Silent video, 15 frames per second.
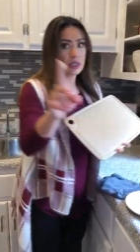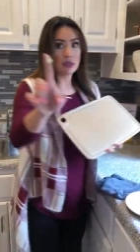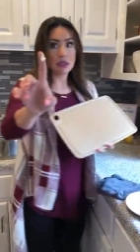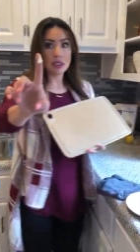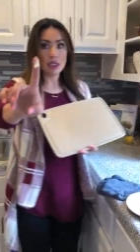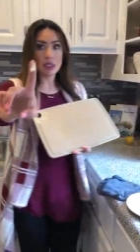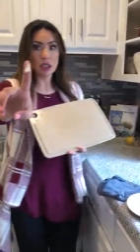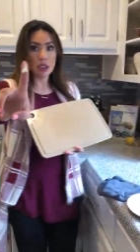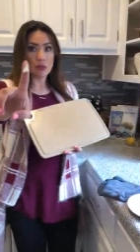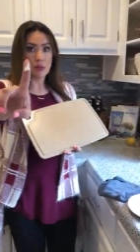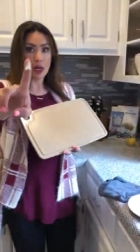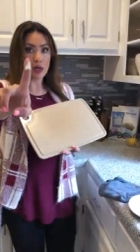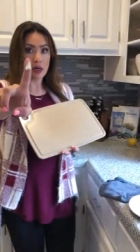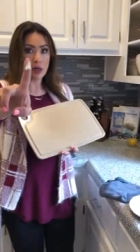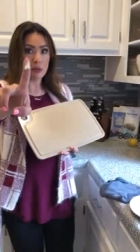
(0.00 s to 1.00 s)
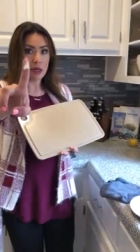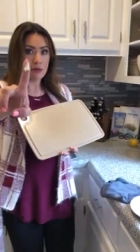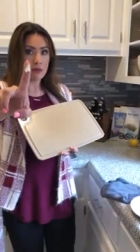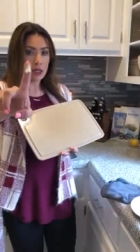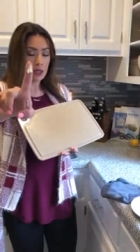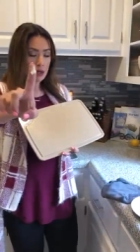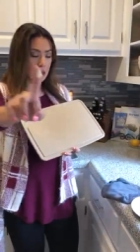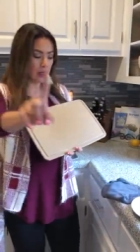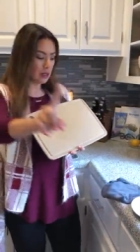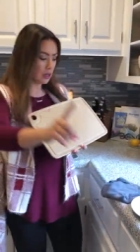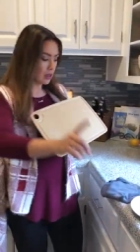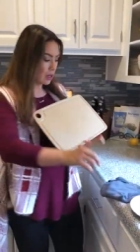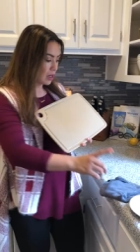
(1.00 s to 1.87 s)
So this is just butter on my finger